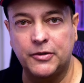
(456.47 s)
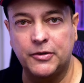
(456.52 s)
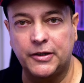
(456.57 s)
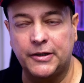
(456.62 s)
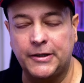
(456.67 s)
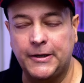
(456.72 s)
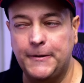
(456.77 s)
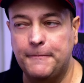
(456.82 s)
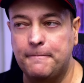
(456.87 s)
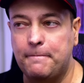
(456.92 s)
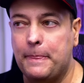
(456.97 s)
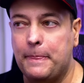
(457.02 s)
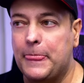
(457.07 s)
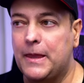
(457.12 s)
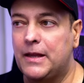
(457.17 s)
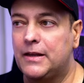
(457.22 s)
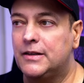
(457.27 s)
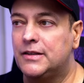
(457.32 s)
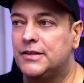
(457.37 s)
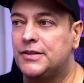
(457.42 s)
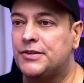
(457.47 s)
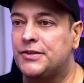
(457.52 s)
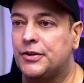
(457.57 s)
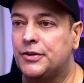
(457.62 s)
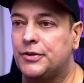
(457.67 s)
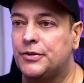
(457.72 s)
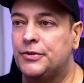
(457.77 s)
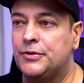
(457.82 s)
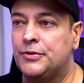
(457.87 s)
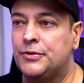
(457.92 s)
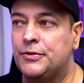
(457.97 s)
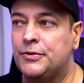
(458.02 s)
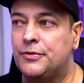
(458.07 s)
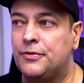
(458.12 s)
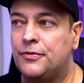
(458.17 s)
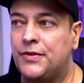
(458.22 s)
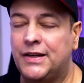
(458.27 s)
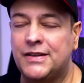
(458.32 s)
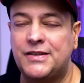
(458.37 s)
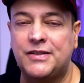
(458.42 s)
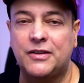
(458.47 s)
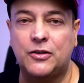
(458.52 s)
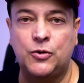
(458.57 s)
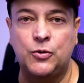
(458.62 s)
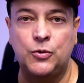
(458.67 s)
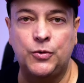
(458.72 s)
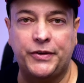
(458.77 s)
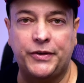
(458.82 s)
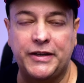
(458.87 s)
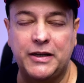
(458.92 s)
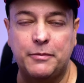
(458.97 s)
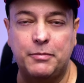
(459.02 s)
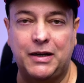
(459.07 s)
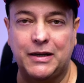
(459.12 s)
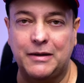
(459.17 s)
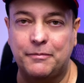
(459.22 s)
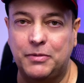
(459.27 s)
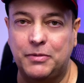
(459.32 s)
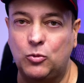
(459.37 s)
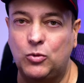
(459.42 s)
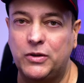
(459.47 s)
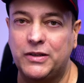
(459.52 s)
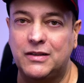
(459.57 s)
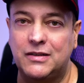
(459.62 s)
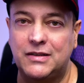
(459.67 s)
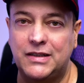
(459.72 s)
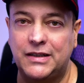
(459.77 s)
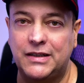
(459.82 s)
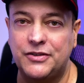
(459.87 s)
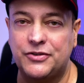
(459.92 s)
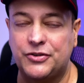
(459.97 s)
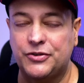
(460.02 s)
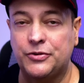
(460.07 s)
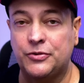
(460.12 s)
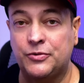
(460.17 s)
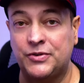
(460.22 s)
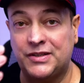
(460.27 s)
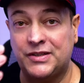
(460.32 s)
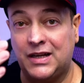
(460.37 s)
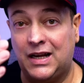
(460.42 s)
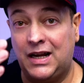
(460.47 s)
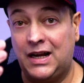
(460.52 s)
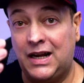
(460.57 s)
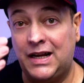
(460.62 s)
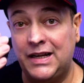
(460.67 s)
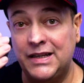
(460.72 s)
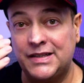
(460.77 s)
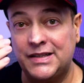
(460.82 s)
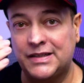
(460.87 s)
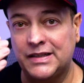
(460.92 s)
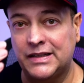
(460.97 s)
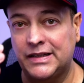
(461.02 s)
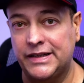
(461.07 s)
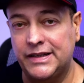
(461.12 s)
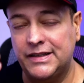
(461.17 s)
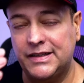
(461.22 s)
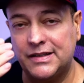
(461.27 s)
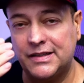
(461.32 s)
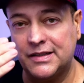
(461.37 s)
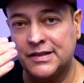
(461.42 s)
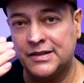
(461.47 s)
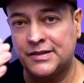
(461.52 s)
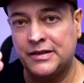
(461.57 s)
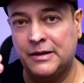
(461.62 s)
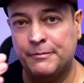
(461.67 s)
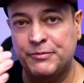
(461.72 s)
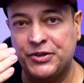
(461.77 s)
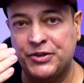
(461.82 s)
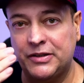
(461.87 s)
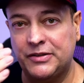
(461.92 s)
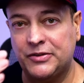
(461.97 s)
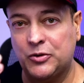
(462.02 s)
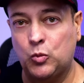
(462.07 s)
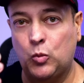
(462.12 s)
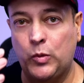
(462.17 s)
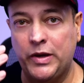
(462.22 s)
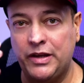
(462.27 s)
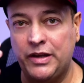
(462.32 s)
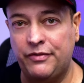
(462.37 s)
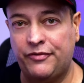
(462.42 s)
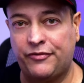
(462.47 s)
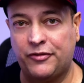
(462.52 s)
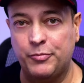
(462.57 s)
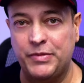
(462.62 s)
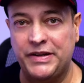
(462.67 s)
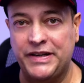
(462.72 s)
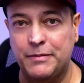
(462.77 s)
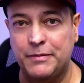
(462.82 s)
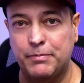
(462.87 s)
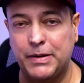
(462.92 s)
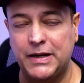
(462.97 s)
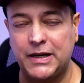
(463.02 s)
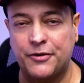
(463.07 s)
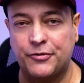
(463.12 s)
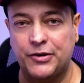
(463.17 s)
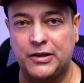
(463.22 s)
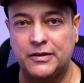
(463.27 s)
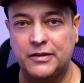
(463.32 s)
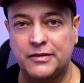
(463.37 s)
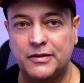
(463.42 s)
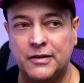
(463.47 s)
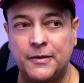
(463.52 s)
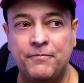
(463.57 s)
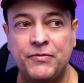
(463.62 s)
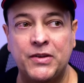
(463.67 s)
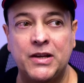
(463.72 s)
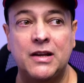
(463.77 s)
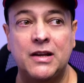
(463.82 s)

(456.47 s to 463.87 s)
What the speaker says: Okay. So that's a cool thing about it. But what it does do, it also isolates the subject away from any background.